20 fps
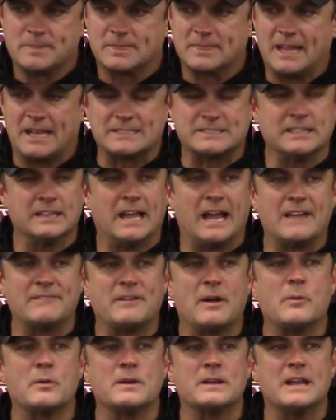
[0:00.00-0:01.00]
That's a
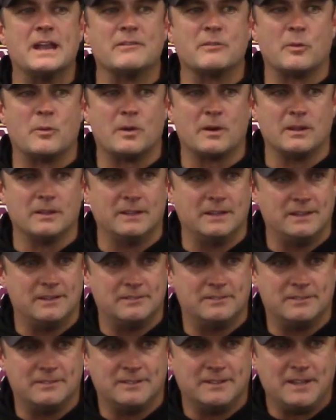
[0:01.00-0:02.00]
life I would never want to live
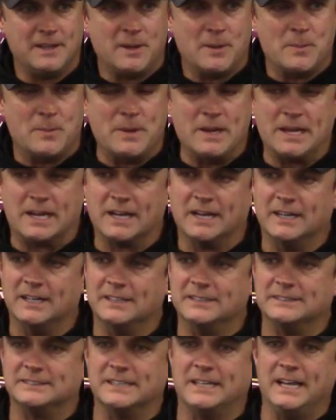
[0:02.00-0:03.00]

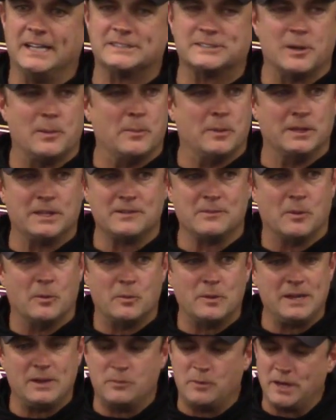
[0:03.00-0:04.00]
because it's unbelievable.
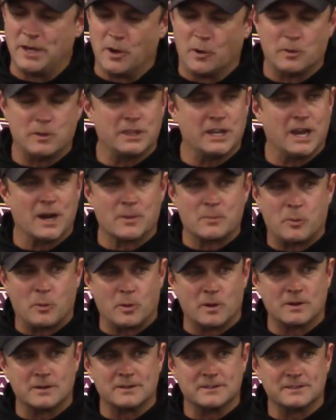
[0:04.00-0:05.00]
We go to the
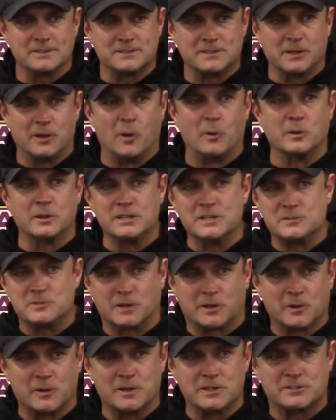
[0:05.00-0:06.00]
airport to go to these
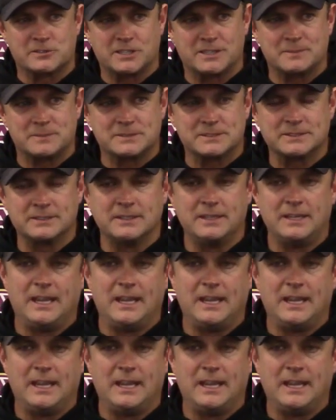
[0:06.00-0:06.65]
recruiting trips.